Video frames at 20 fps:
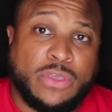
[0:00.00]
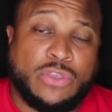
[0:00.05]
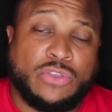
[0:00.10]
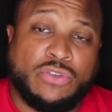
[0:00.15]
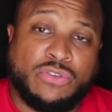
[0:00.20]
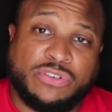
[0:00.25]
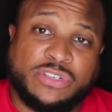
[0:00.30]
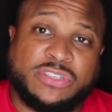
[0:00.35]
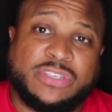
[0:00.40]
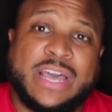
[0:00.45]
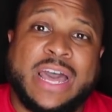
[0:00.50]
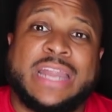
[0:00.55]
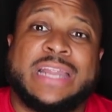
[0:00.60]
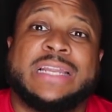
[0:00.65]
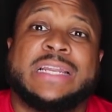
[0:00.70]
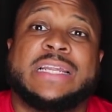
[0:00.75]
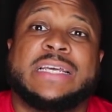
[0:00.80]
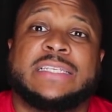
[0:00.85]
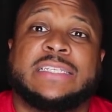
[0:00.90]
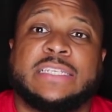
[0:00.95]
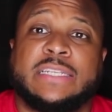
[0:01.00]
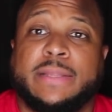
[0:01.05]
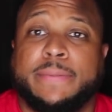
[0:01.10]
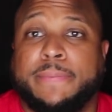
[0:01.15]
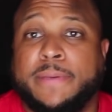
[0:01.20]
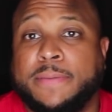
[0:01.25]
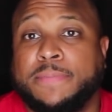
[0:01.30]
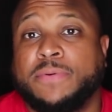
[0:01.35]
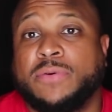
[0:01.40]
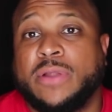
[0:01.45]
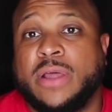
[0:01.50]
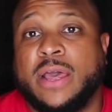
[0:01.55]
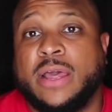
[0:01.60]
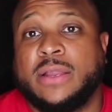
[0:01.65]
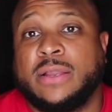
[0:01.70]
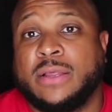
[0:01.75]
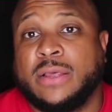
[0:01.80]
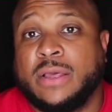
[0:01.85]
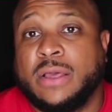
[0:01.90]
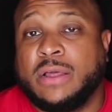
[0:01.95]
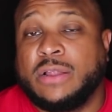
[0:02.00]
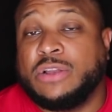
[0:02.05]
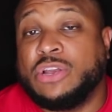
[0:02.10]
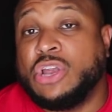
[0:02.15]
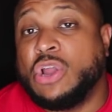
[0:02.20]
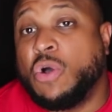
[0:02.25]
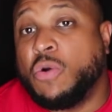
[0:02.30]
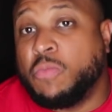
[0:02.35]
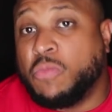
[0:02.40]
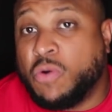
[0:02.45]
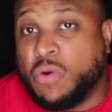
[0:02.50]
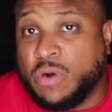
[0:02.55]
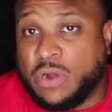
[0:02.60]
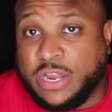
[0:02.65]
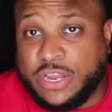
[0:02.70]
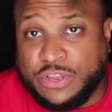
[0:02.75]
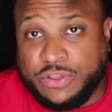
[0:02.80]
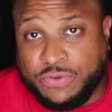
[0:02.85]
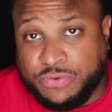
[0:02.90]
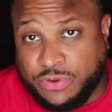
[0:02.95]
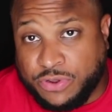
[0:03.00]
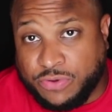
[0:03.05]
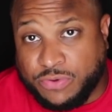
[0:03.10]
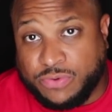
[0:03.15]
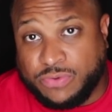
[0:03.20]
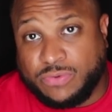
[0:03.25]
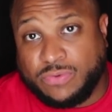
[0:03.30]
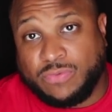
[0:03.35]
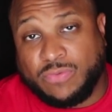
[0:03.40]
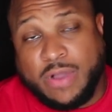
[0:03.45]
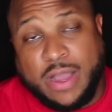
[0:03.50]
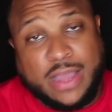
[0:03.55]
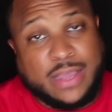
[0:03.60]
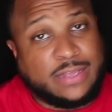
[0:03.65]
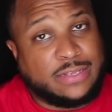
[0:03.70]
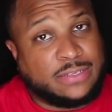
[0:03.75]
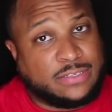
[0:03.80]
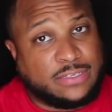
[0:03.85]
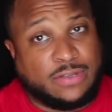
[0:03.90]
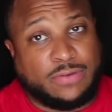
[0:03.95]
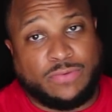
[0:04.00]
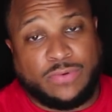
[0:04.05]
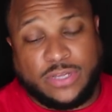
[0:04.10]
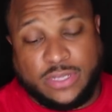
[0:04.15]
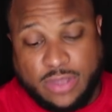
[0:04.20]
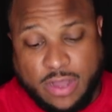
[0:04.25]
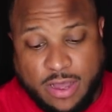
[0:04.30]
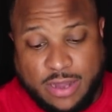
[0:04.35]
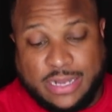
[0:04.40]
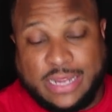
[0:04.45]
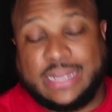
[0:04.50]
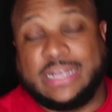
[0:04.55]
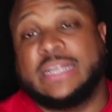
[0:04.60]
You just got to listen to people that know more than you do, right? So we call that